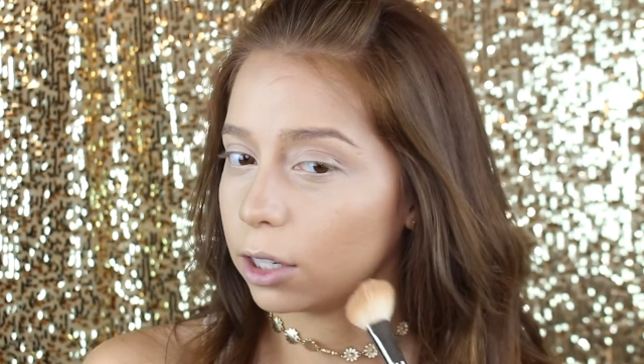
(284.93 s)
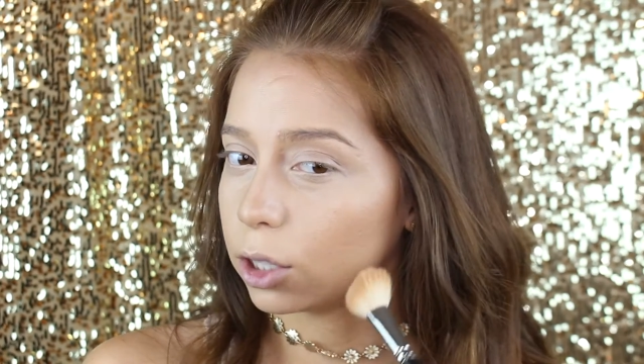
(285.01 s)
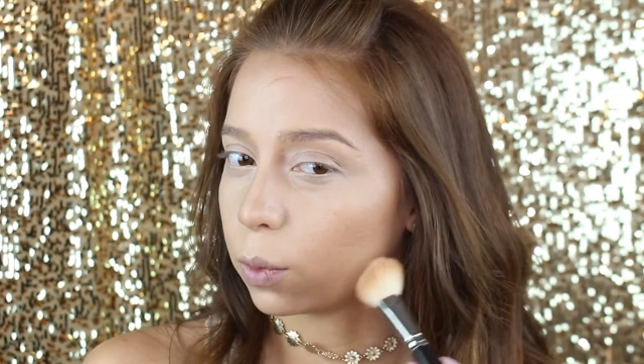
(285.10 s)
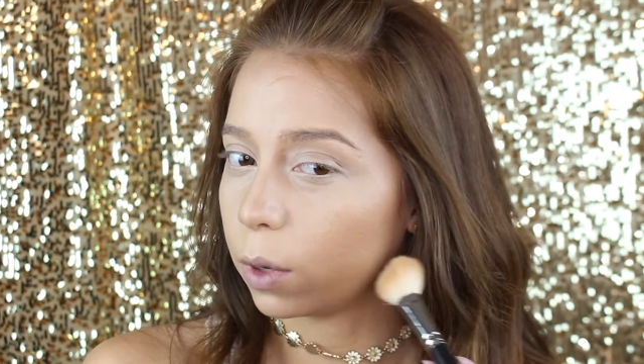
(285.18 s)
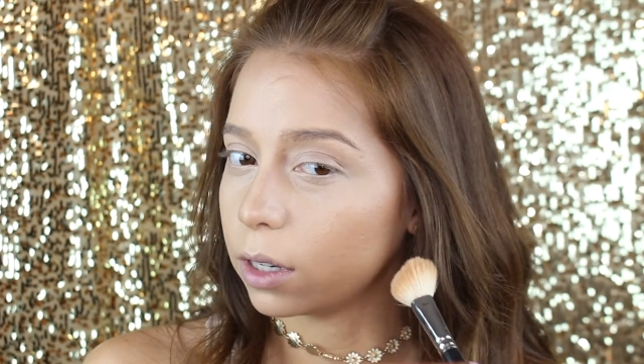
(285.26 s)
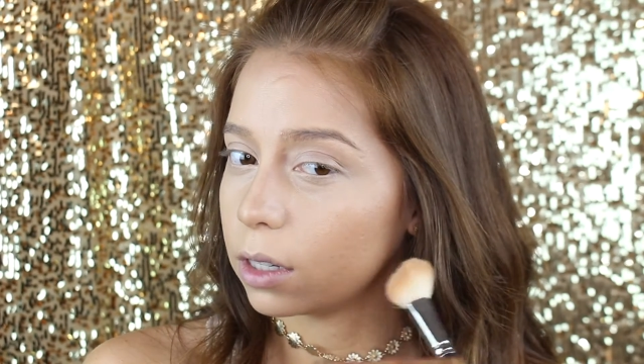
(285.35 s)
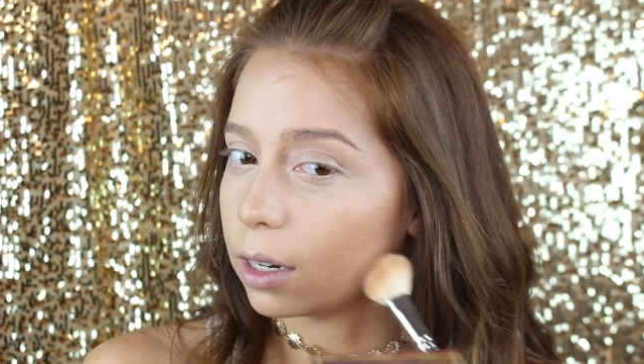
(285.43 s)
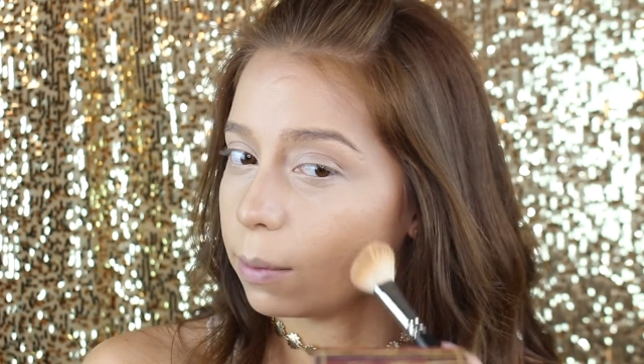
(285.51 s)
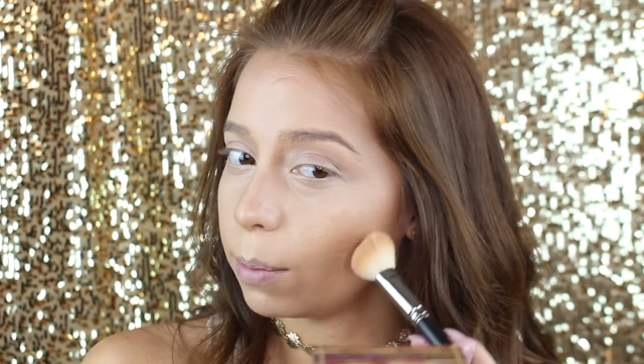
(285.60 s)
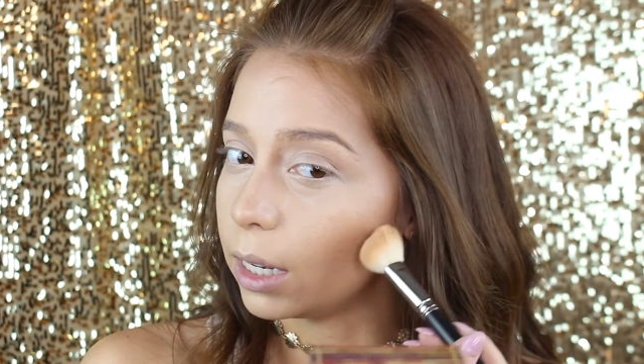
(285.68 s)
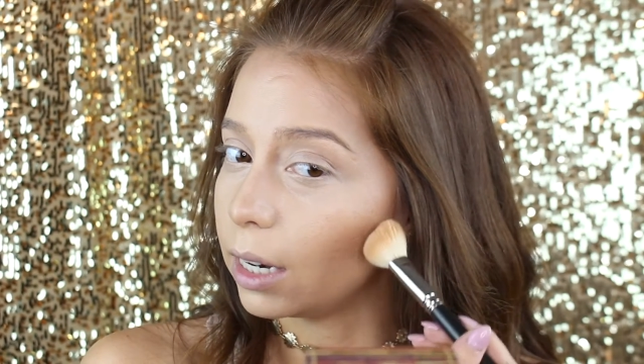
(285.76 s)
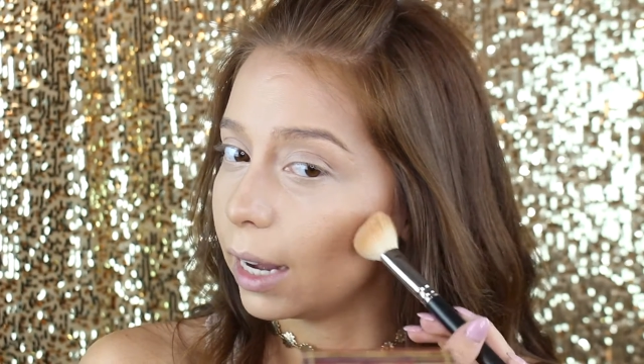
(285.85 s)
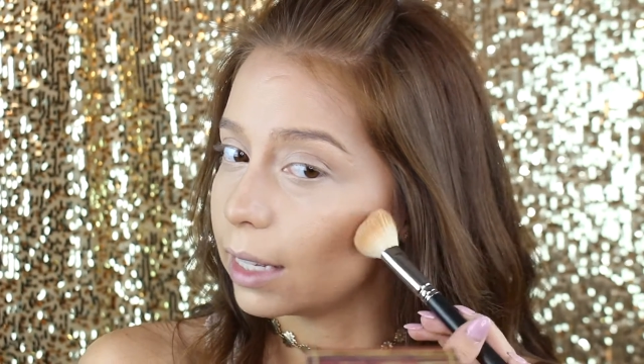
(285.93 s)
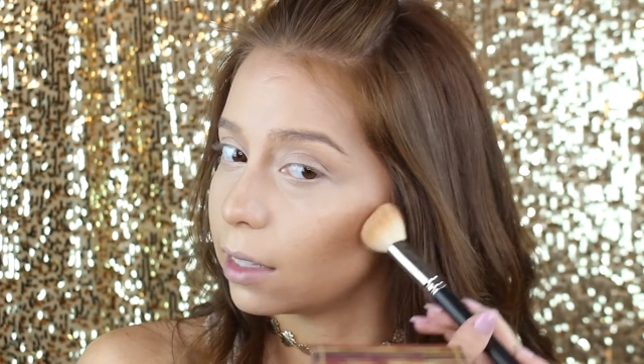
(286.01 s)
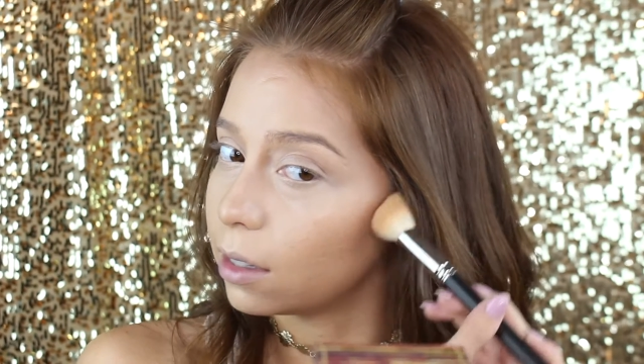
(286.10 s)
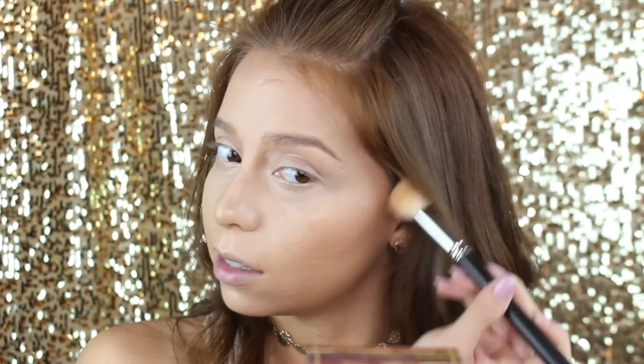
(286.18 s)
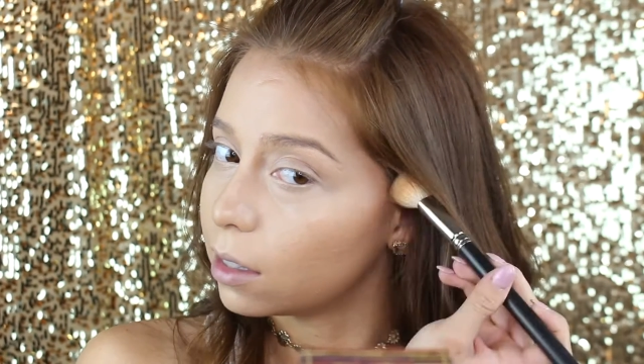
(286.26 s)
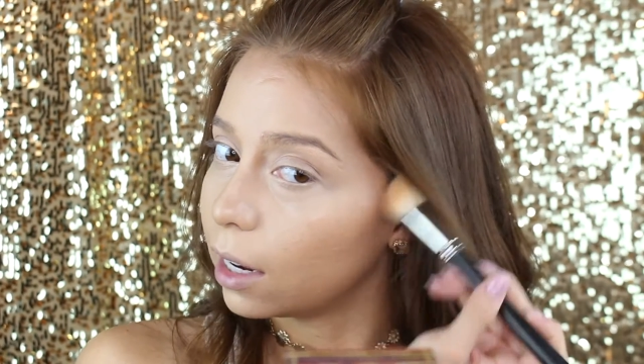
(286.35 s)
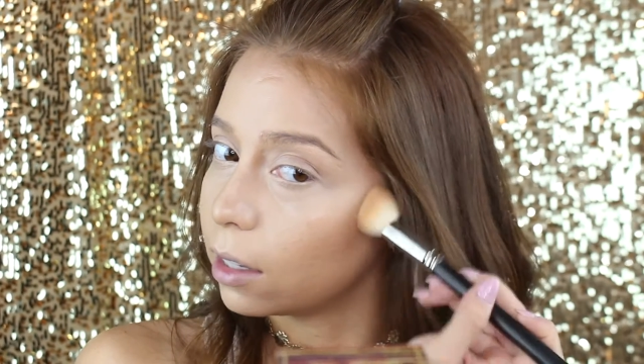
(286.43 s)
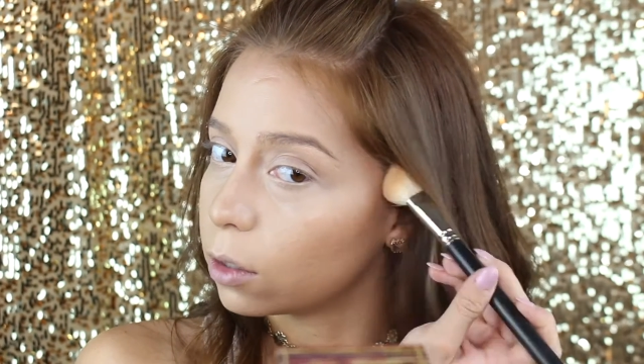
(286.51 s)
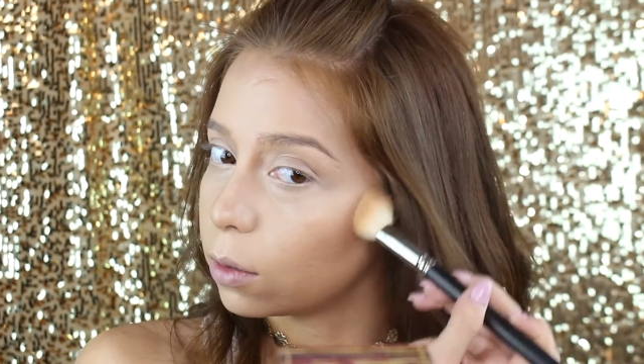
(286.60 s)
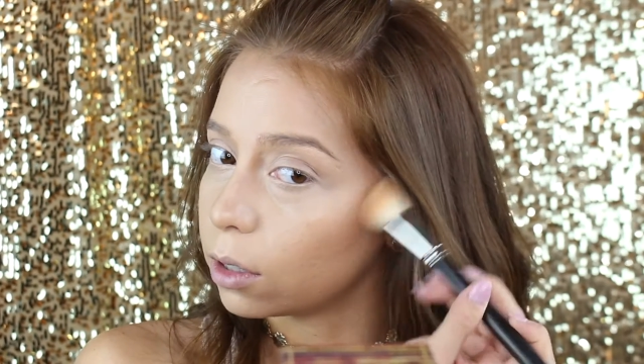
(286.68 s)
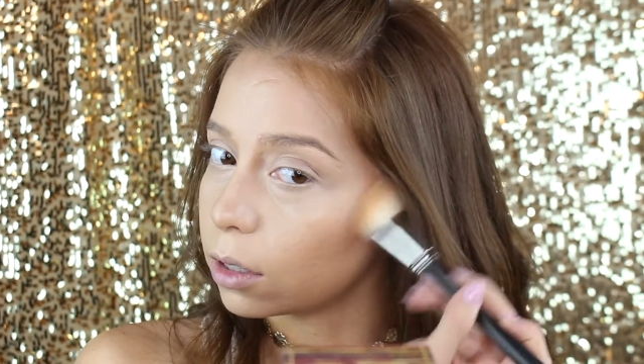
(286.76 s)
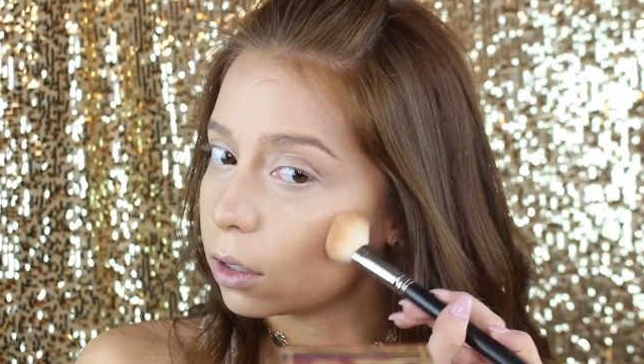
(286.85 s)
I just want it to be nice and set
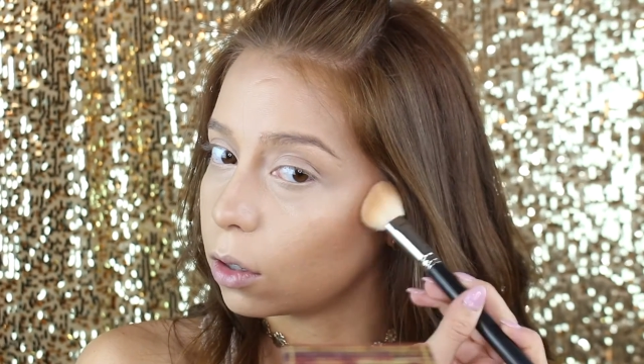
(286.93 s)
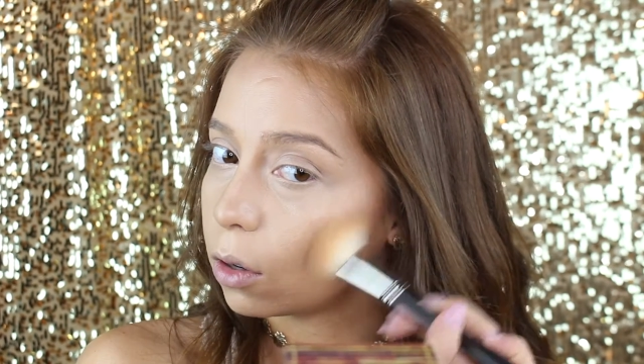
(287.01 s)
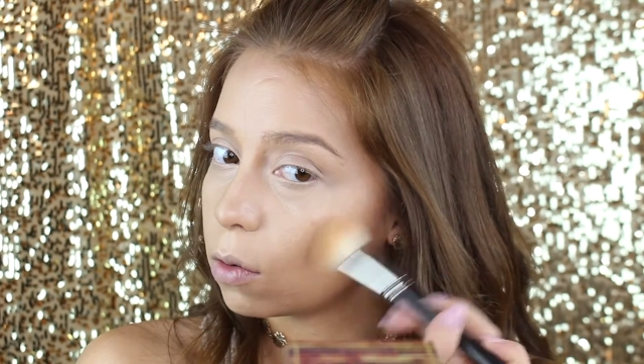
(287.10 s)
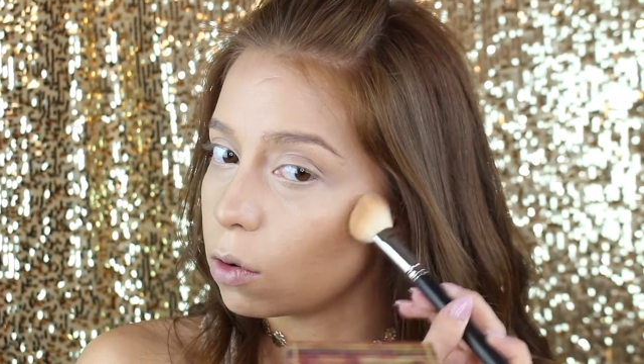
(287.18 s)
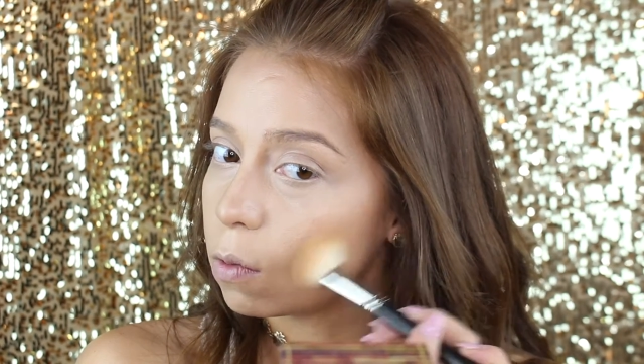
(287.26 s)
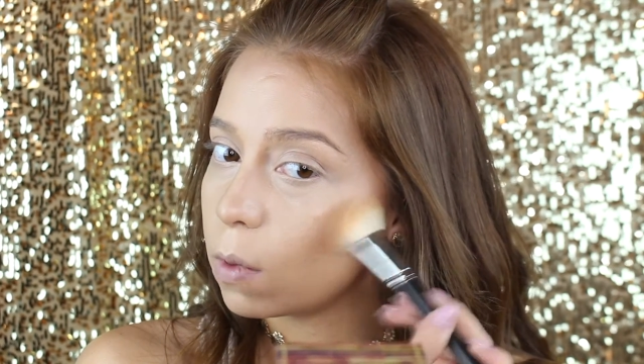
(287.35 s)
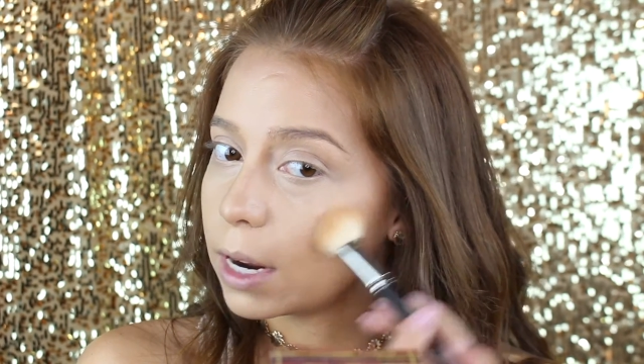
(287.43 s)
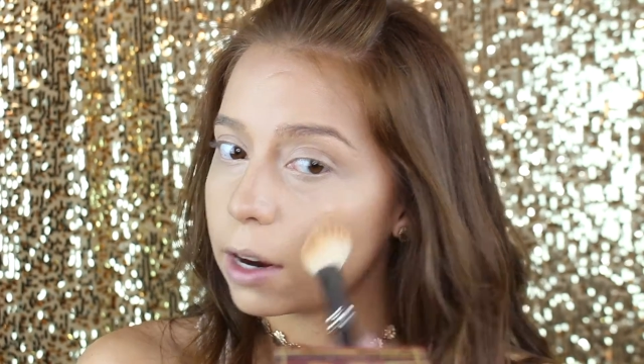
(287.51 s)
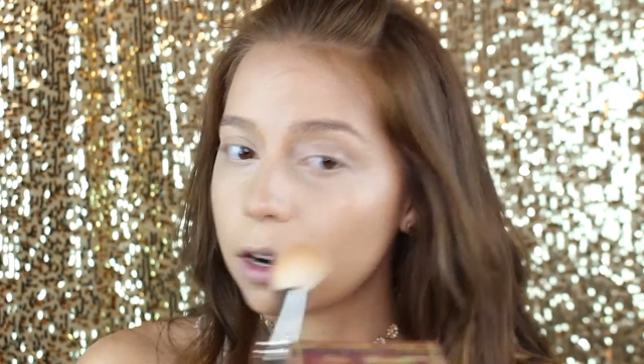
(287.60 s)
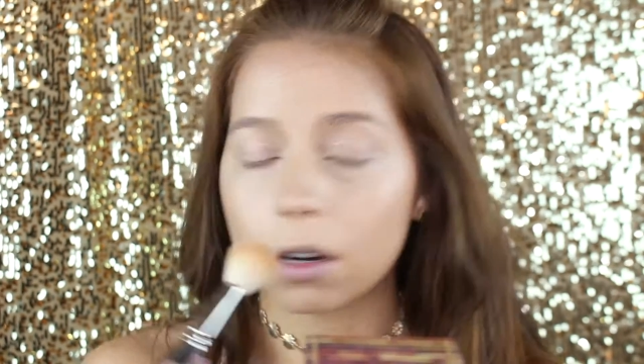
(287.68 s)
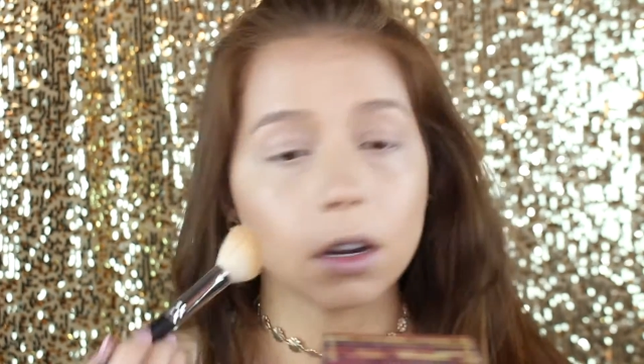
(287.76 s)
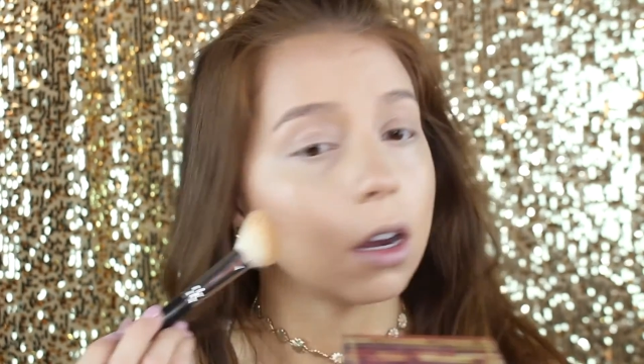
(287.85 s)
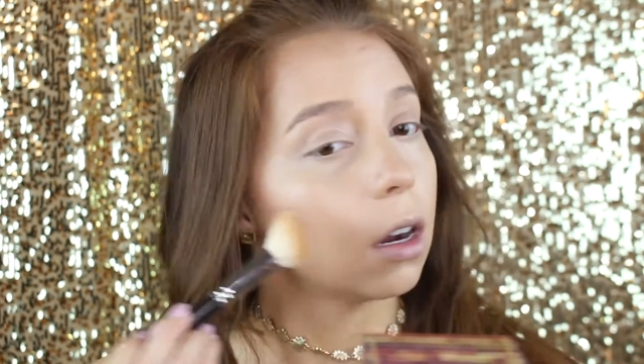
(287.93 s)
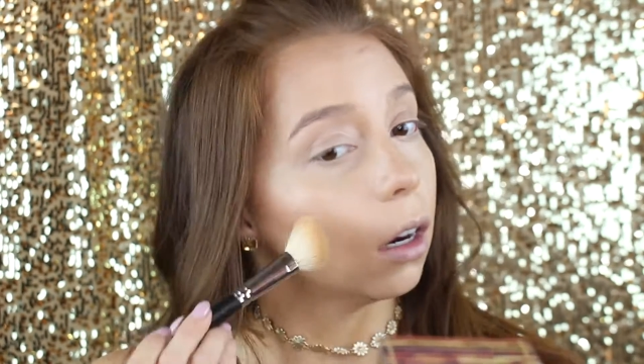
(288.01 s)
so it doesn't go nowhere,